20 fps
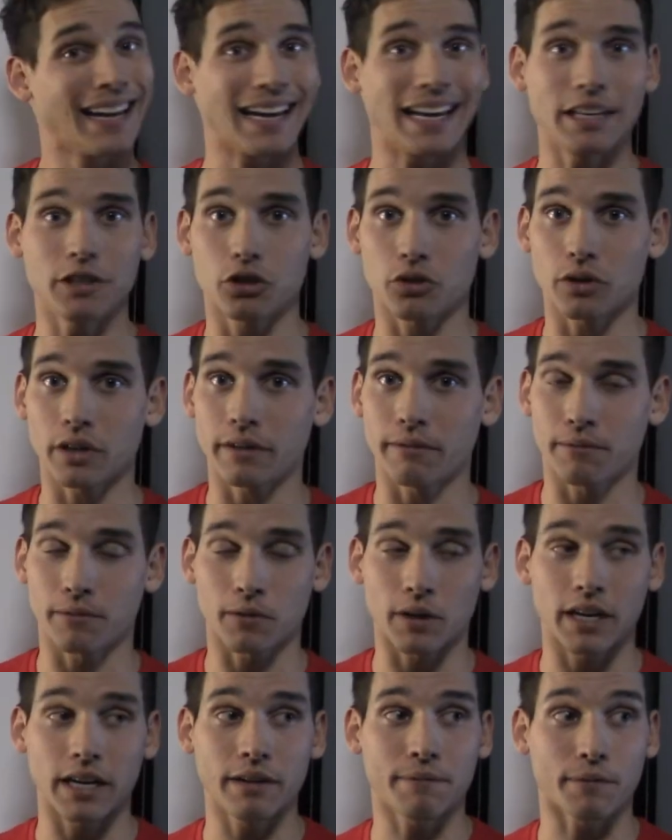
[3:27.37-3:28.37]
injury
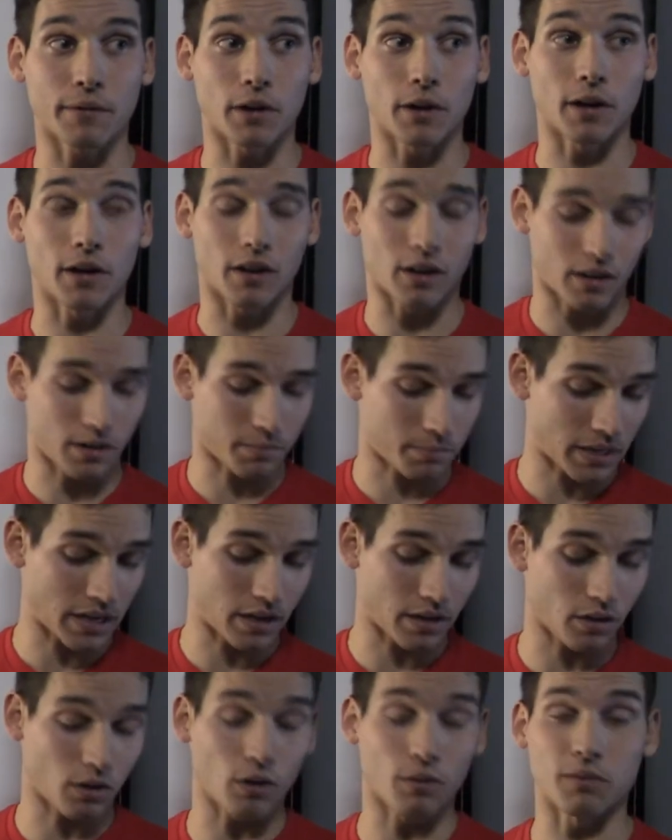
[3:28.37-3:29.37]
free for
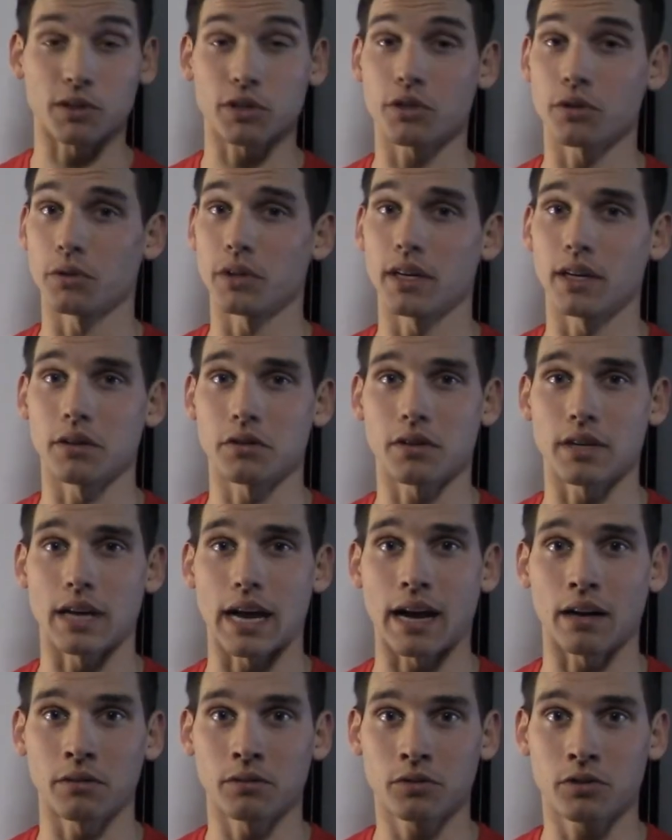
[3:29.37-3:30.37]
about over 2 years
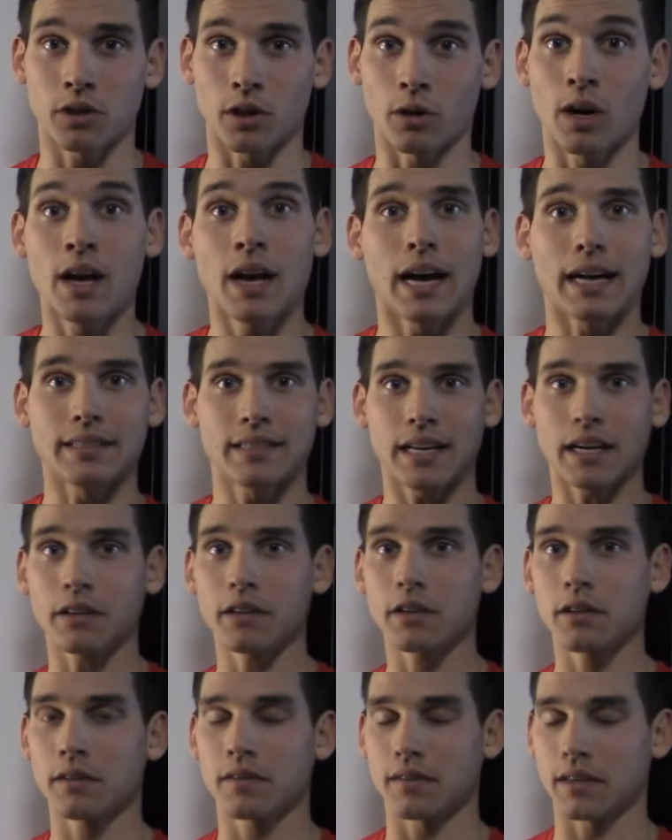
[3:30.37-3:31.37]
now. So I tell
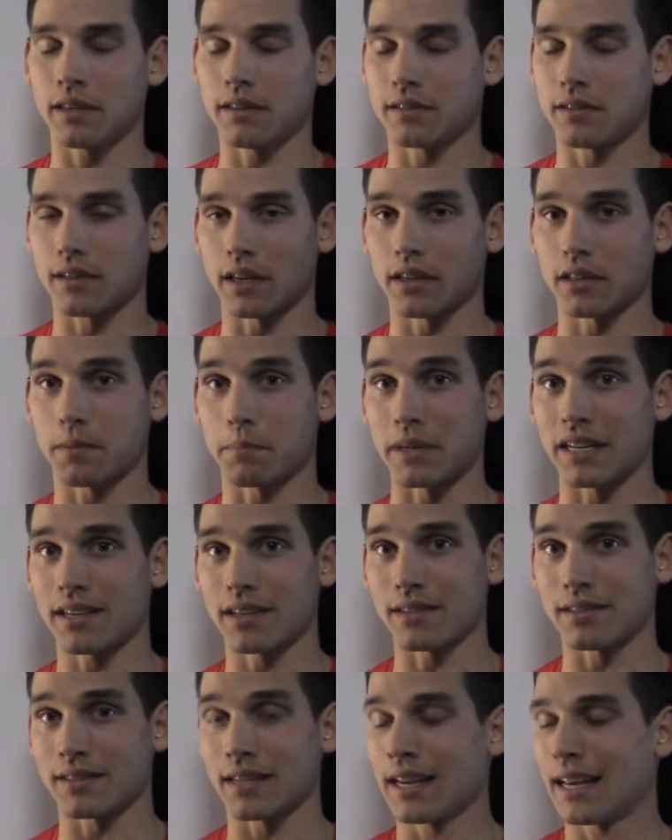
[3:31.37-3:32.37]
you these things
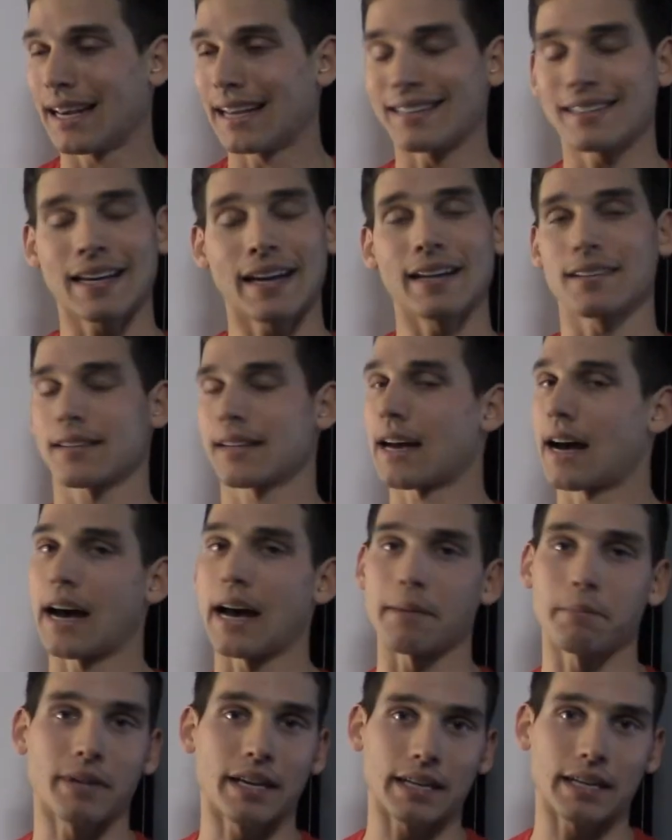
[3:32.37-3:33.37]
because it takes
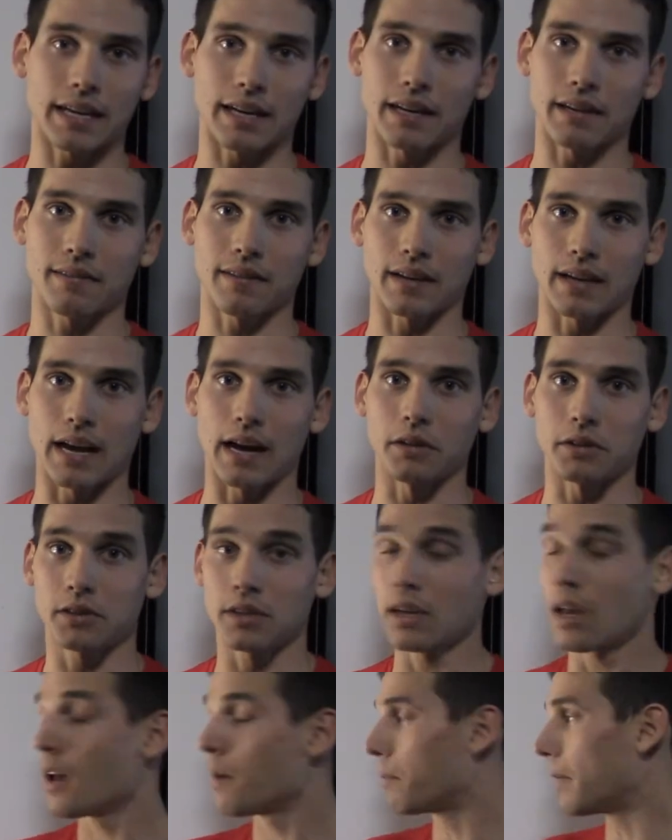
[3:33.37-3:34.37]
time like anything
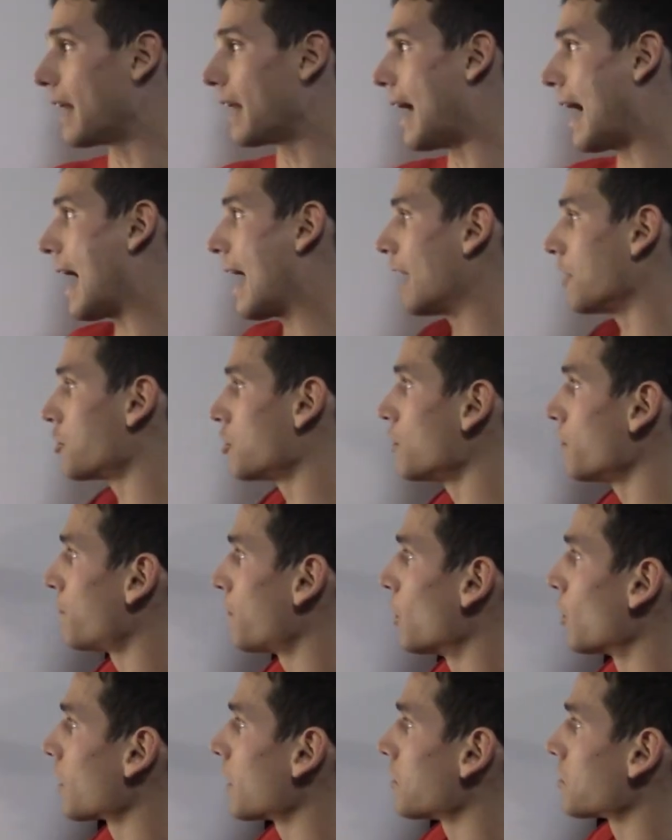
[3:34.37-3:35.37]
else. But as you
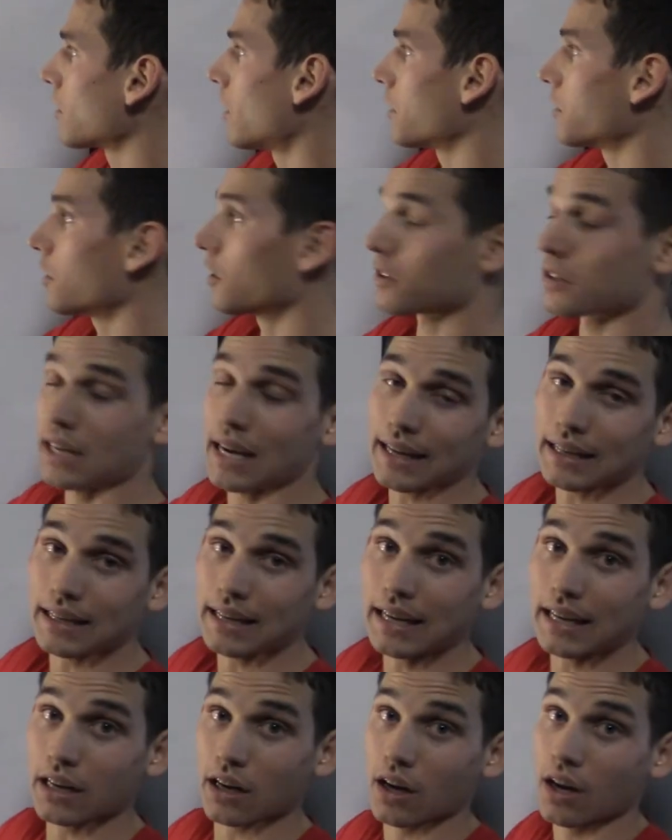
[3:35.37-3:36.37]
focus on your
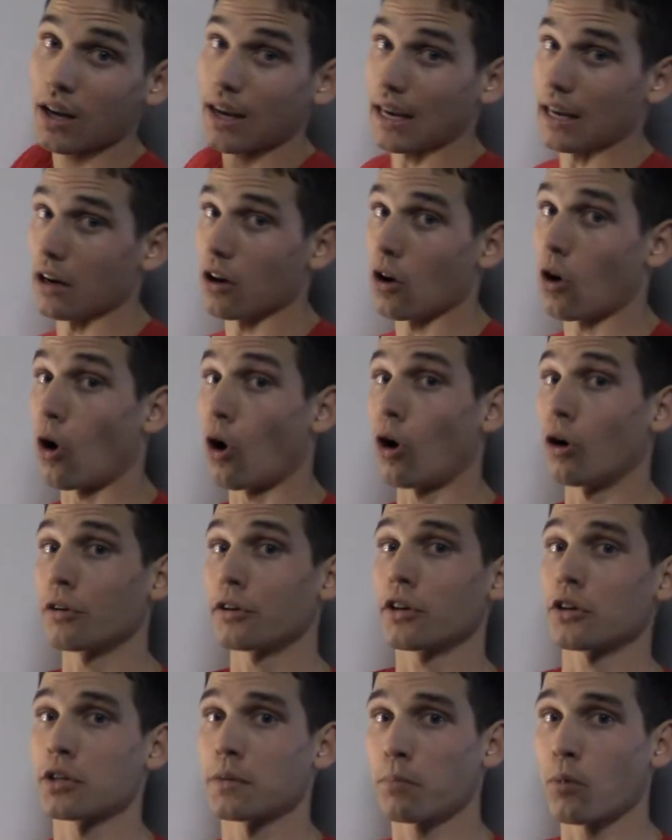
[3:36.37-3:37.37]
technique in all
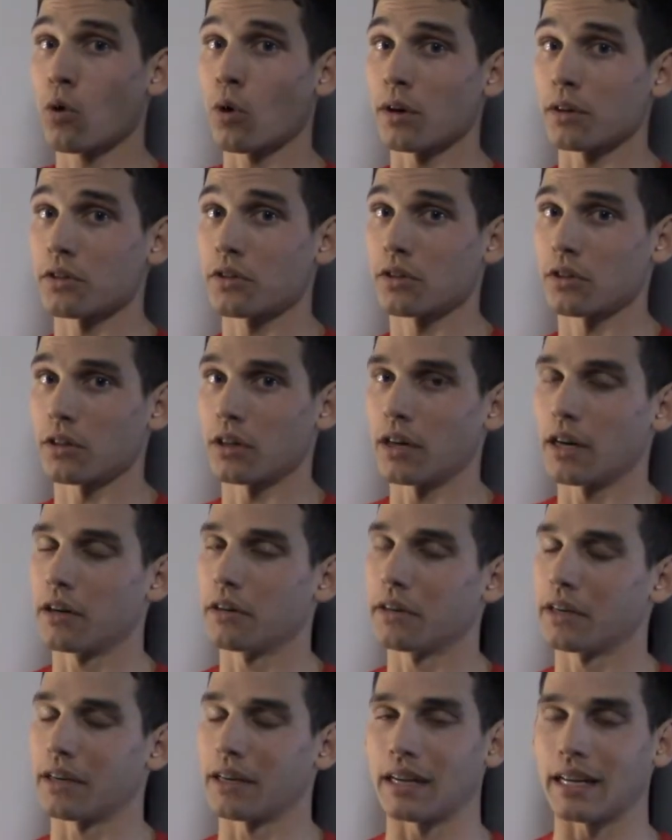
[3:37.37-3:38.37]
your sports, you're not
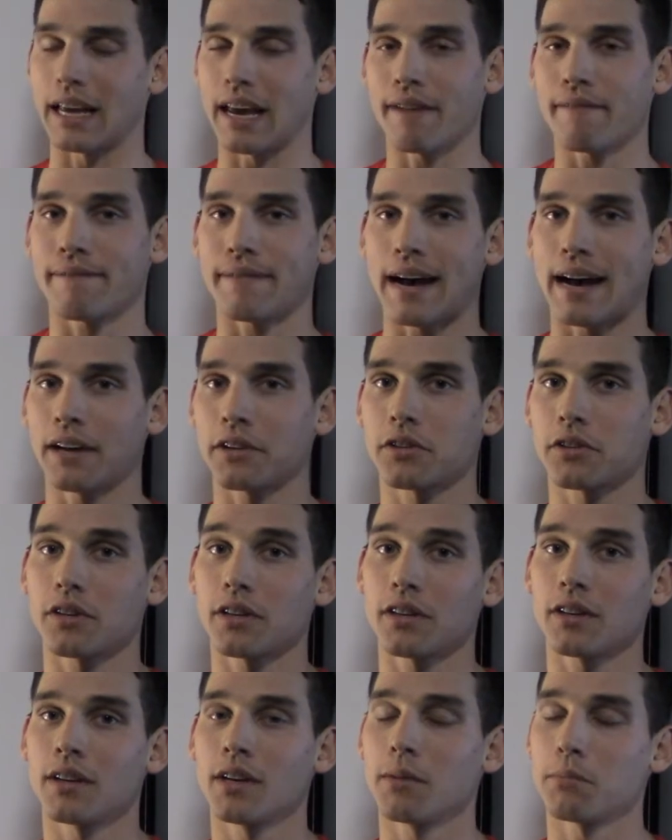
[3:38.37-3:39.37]
only gonna get
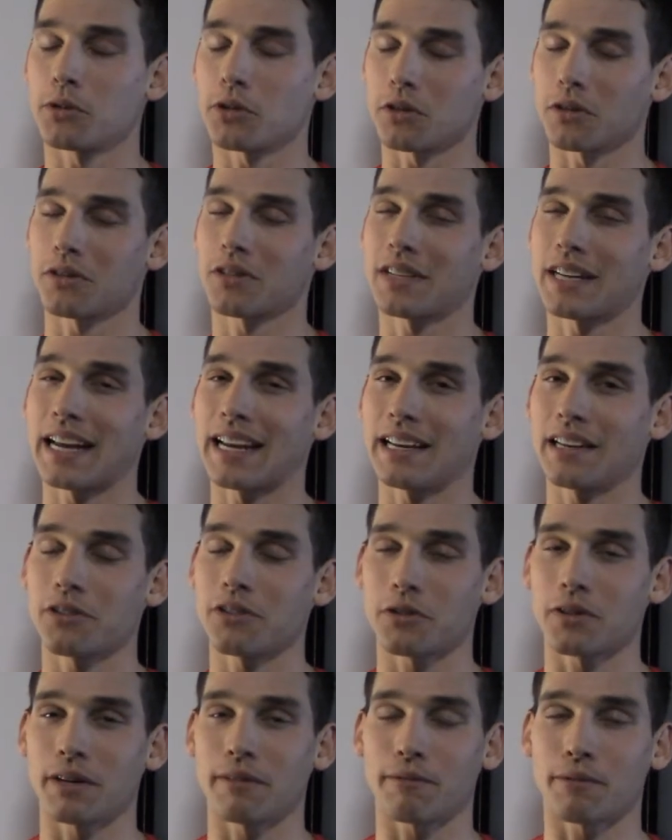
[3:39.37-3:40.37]
faster, but you're gonna stay
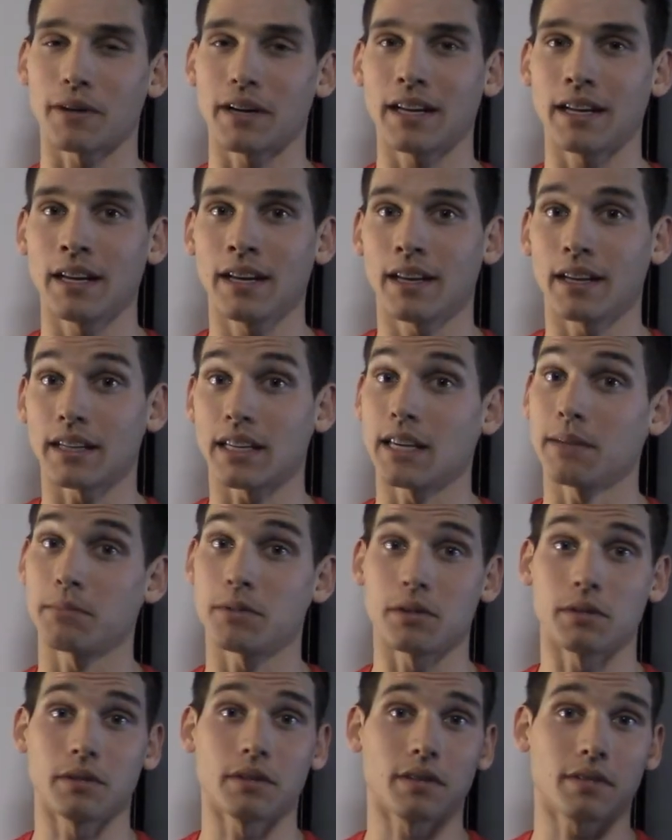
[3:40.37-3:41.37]
injury free and
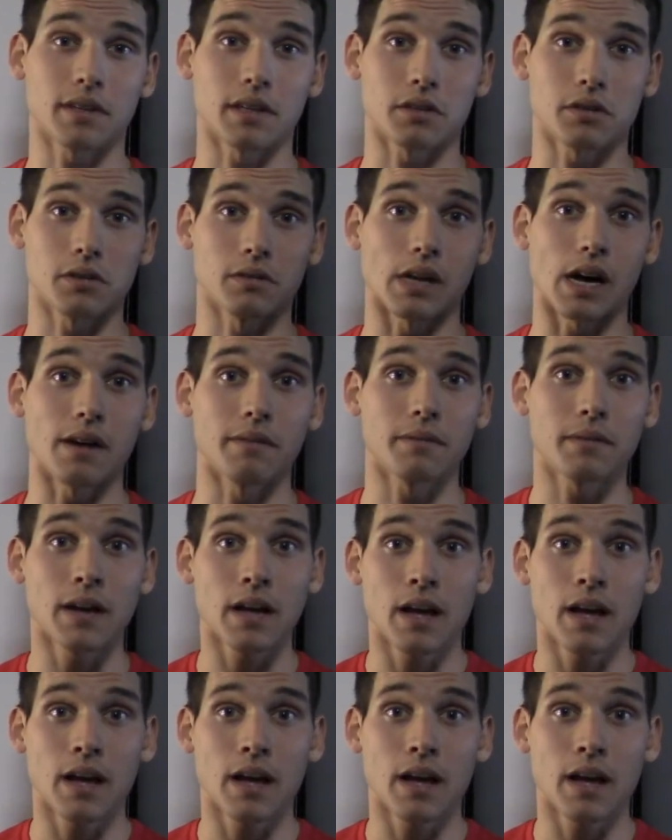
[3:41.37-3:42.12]
keep doing the things you love.